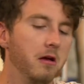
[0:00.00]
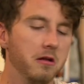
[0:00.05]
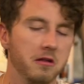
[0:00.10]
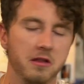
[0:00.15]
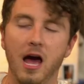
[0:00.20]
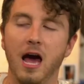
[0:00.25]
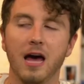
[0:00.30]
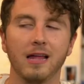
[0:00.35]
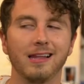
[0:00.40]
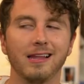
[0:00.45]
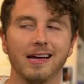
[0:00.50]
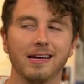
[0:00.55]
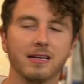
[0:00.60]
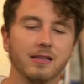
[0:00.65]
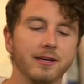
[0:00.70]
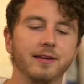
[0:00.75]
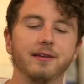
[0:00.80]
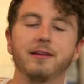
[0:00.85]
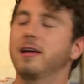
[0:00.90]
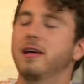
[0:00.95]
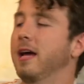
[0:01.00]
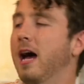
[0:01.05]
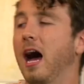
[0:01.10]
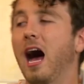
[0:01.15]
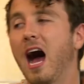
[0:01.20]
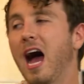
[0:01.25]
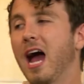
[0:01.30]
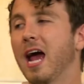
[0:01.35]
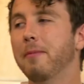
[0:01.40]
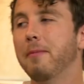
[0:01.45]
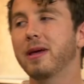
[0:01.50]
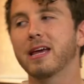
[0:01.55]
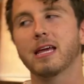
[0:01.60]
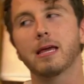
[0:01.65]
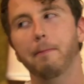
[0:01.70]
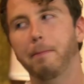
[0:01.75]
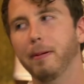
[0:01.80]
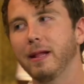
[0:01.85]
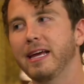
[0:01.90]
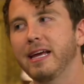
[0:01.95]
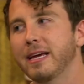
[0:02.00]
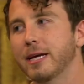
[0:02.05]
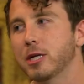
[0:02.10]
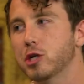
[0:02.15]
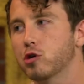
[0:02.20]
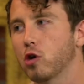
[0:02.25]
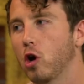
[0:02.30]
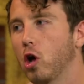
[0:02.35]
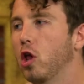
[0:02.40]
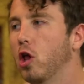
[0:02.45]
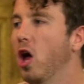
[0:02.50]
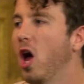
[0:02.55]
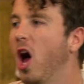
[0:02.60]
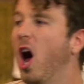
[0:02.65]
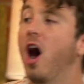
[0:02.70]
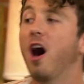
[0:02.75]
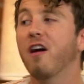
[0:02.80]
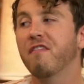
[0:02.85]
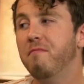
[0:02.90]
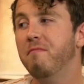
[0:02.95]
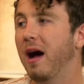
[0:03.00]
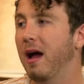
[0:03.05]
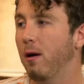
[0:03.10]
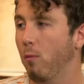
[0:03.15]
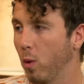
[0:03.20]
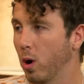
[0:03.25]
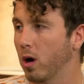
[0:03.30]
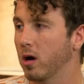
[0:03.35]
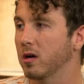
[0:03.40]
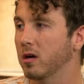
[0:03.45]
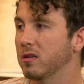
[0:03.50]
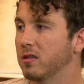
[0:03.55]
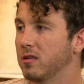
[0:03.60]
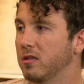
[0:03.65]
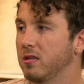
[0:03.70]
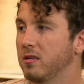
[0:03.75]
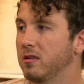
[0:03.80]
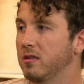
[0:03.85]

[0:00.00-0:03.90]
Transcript: Not likely. I am in complete control of my words.